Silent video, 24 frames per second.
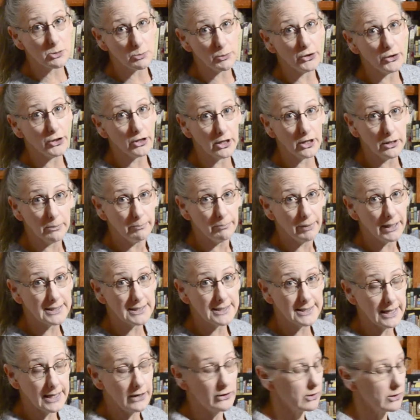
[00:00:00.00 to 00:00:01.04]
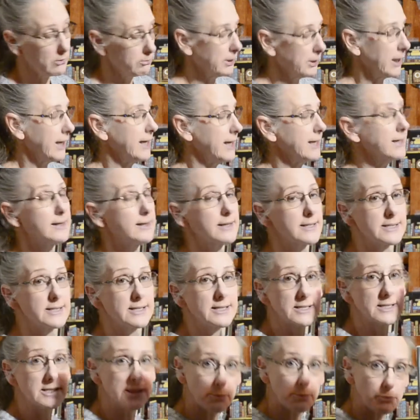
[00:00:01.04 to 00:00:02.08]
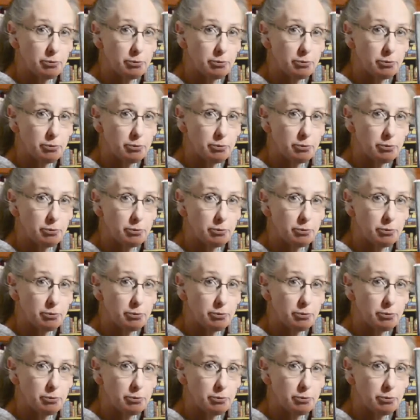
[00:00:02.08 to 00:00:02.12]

book by Sarah Blake. This is the